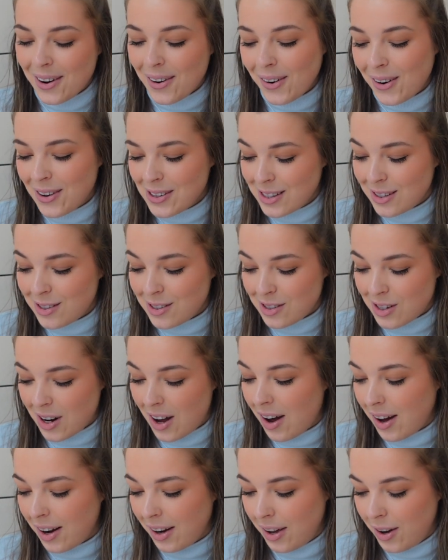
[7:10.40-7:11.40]
Also
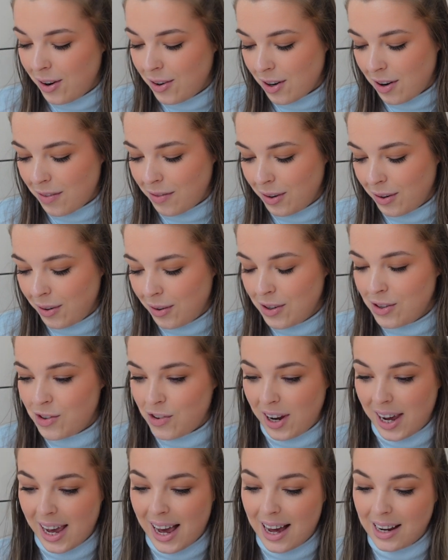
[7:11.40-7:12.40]
start a load of
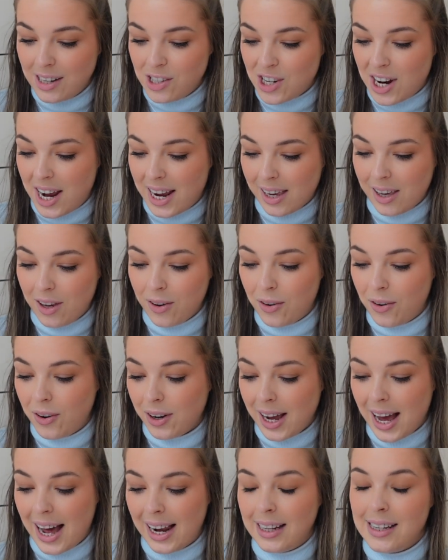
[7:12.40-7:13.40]
laundry and check your
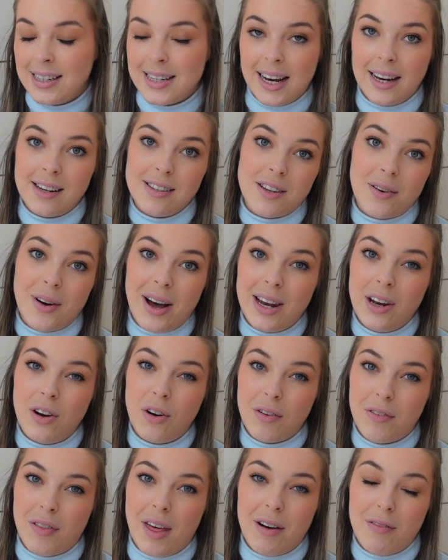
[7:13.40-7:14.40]
calendar. So I
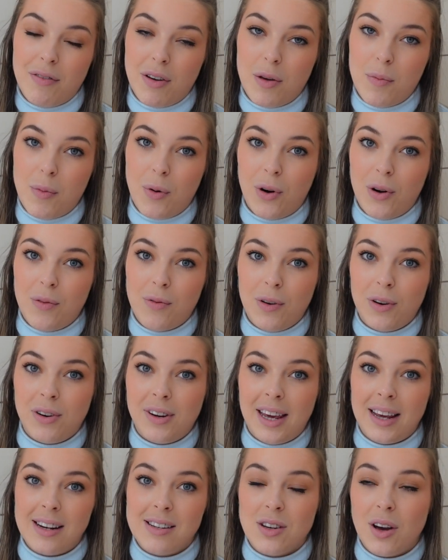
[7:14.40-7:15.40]
love that for the morning
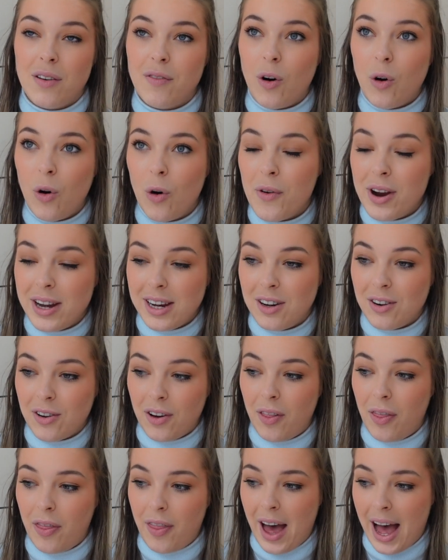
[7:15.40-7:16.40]
routine. So I've already
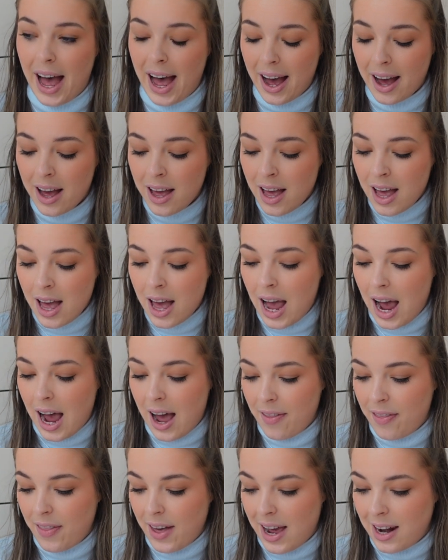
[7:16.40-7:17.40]
done that,
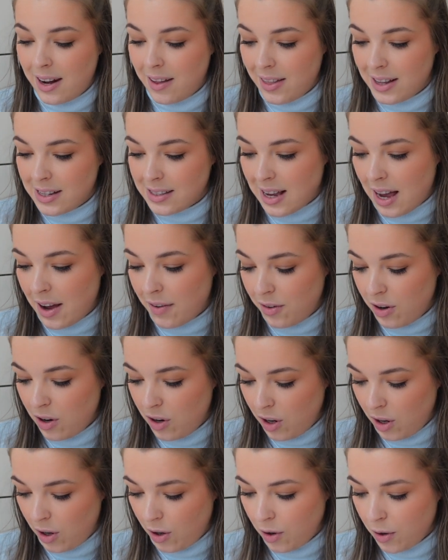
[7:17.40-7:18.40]
and then this
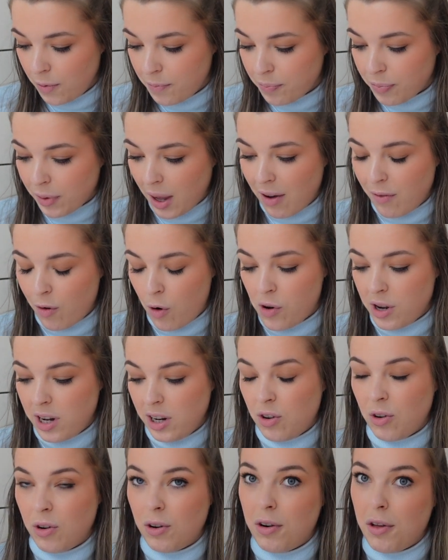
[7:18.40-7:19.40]
afternoon I've already
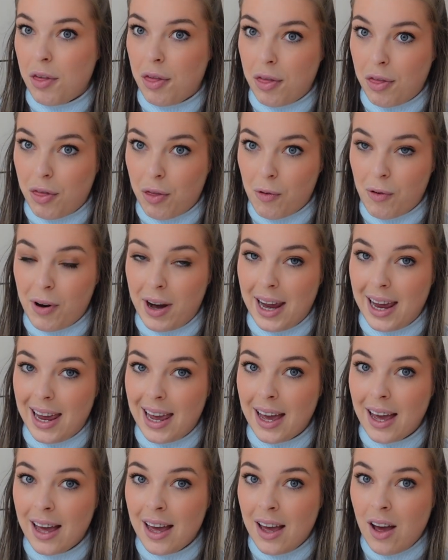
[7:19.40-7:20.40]
done
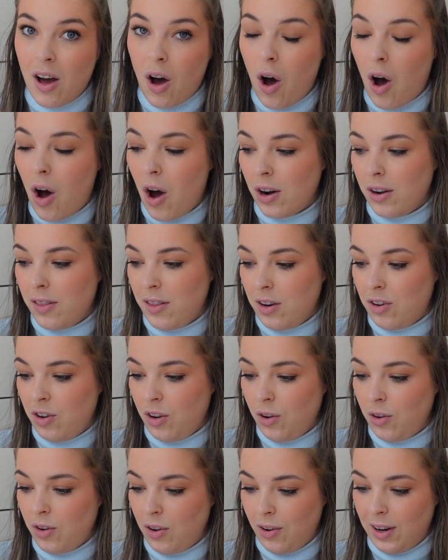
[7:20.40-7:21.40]
3 on the
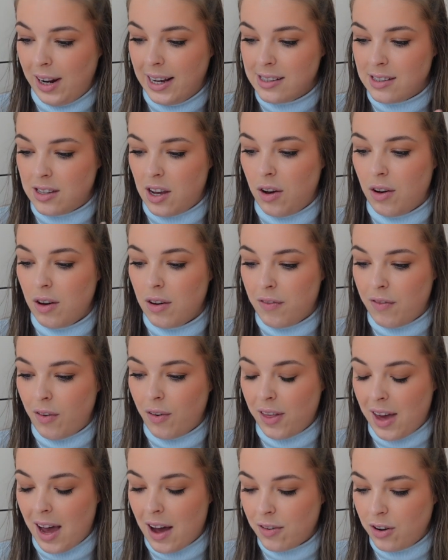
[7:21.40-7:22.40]
to-do list. So for
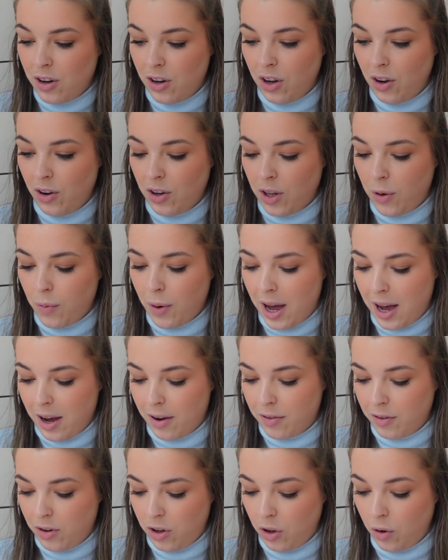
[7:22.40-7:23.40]
the afternoon you
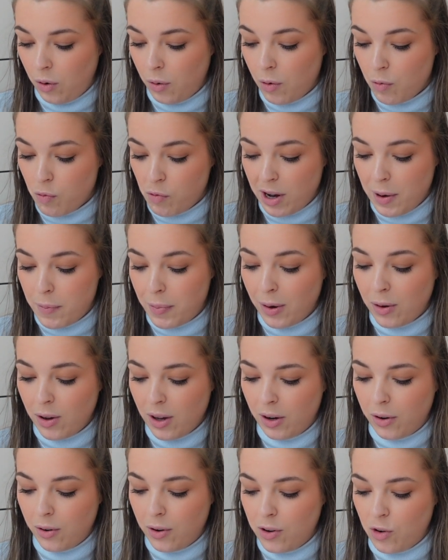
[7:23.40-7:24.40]
have to reboot
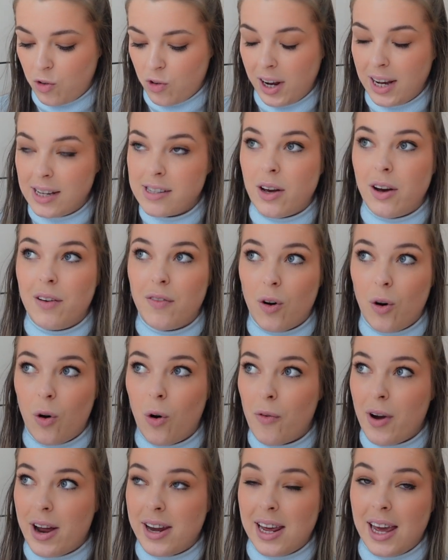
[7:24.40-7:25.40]
your laundry. So I've
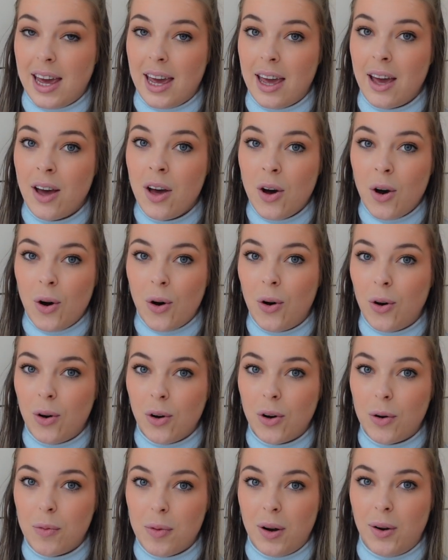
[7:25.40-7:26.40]
already
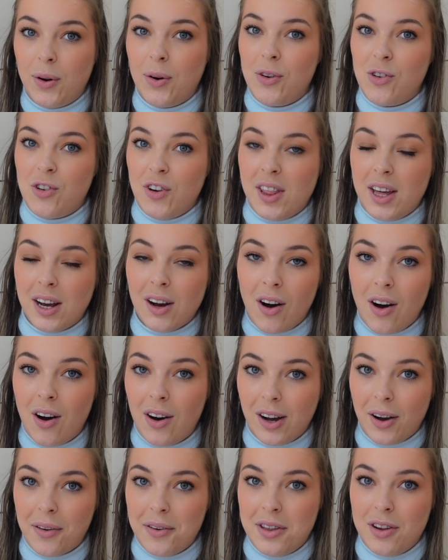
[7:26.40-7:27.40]
hung up the laundry that
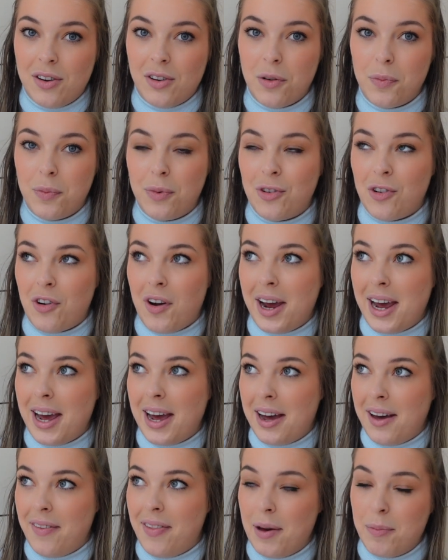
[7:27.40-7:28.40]
can't go in the tumble
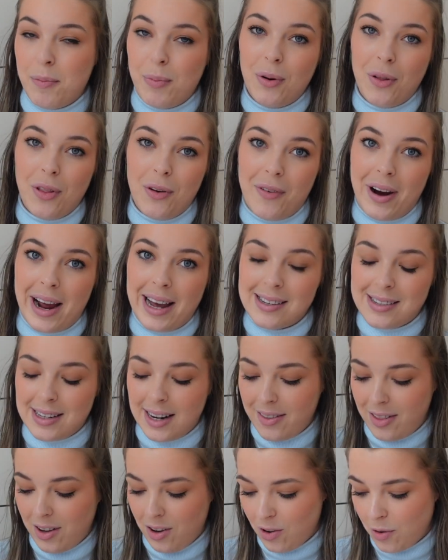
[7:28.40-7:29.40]
dryer and then put the rest
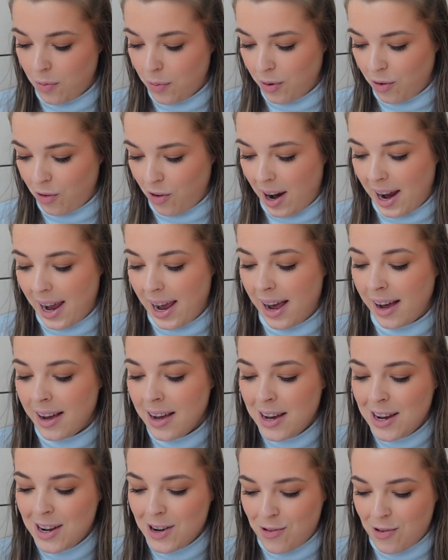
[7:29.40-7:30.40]
in the tumble dryer.
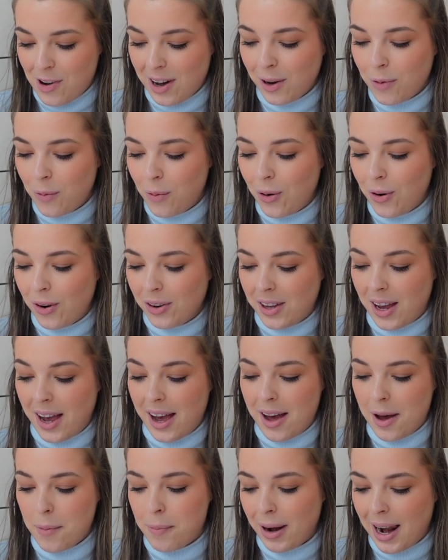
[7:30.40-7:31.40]
Drink
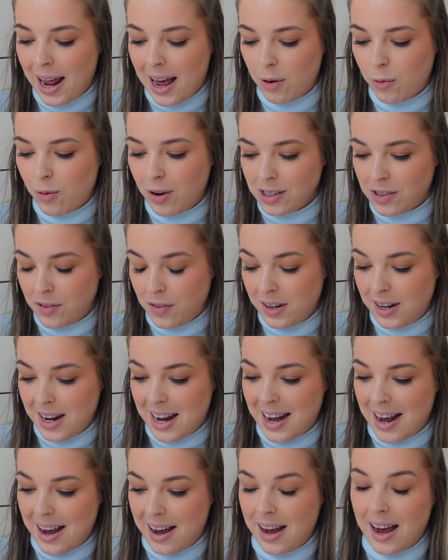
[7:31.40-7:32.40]
water, plan what's for
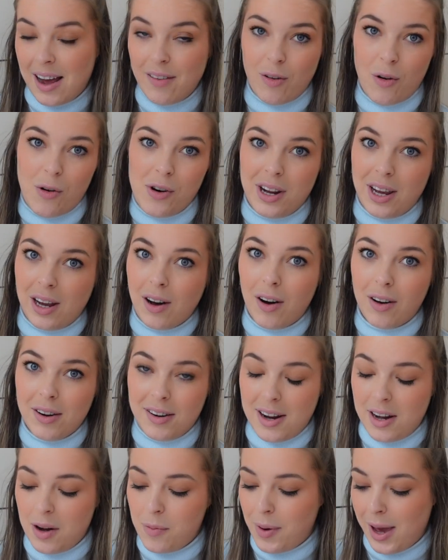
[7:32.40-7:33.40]
dinner. I've already got
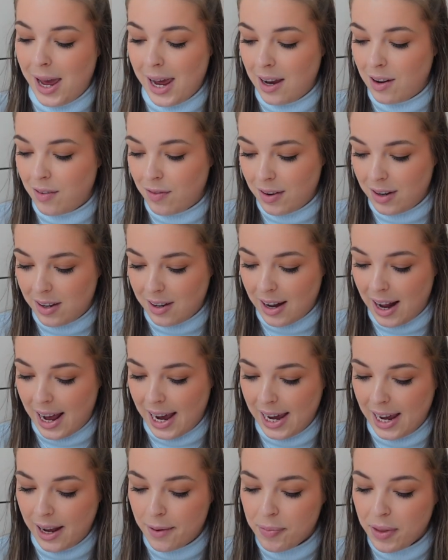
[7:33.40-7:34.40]
dinner made for
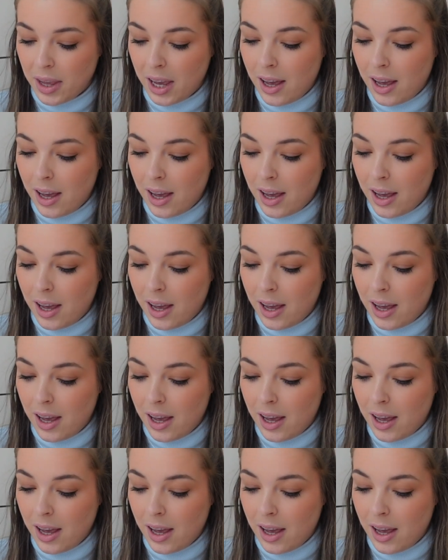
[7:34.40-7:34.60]
tonight.